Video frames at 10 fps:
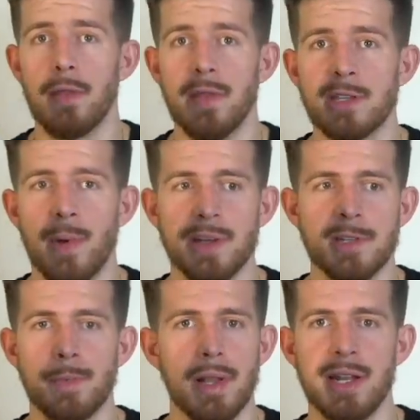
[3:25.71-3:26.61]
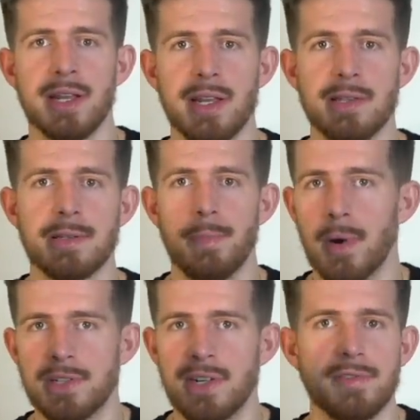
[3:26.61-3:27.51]
on this by just playing against a
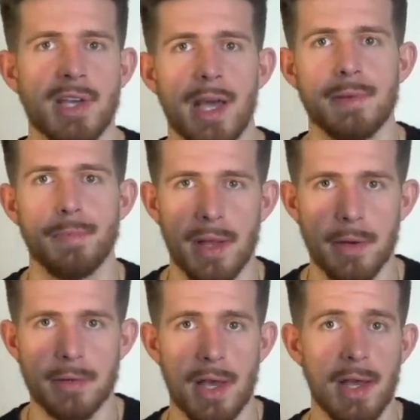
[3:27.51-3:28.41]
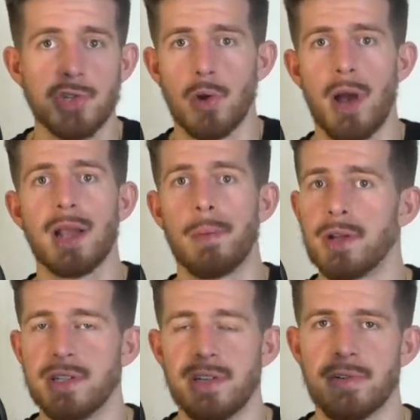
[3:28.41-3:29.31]
bunch of different types of players, trying a
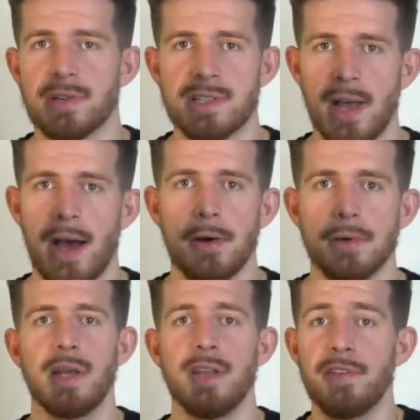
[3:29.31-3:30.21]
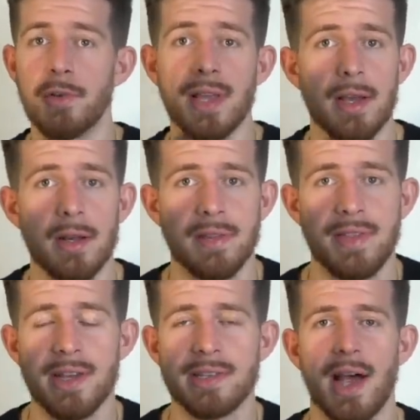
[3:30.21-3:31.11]
bunch of different styles, and if you can get good at
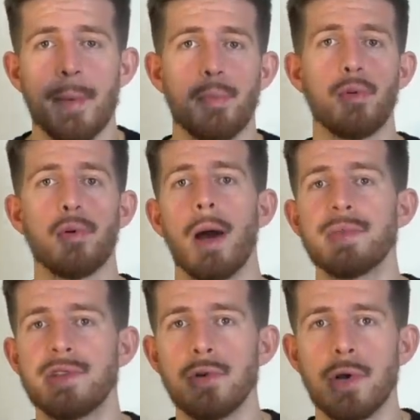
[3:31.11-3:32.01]
this, I promise you